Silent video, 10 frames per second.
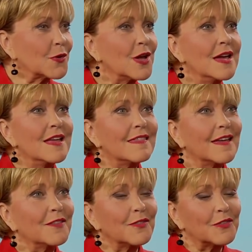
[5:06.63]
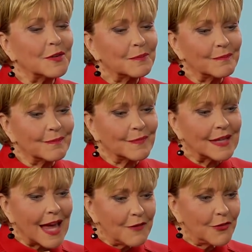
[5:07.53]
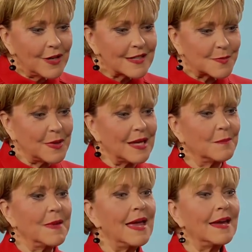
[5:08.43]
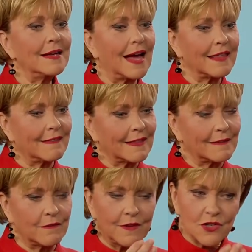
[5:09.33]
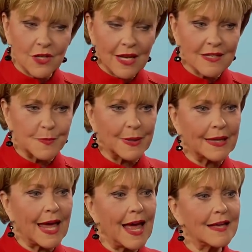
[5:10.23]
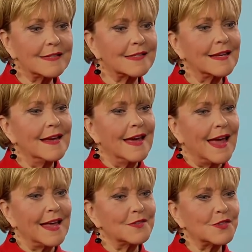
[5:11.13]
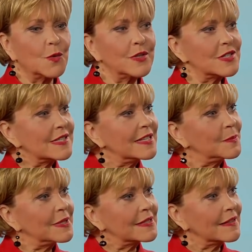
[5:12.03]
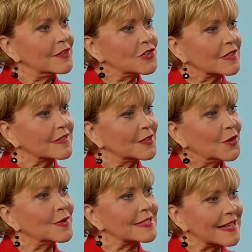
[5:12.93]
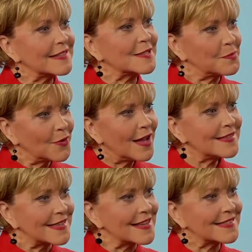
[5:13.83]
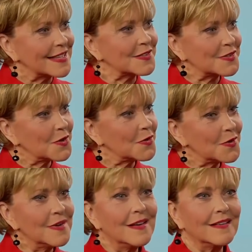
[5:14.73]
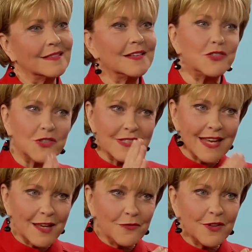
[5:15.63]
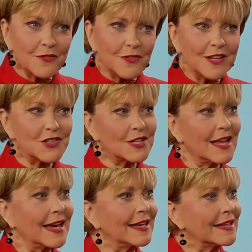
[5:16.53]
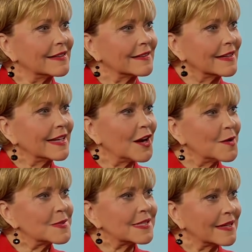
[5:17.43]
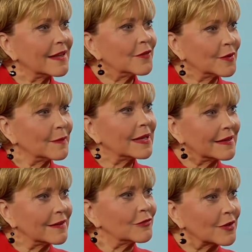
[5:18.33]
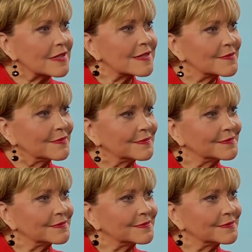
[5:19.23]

So the, the, the effort is being made. I think the vision has been cast. And so we just need to be diligent. You know, it's, it's a process. And so let's just head for the finish line and link arms together and make a difference.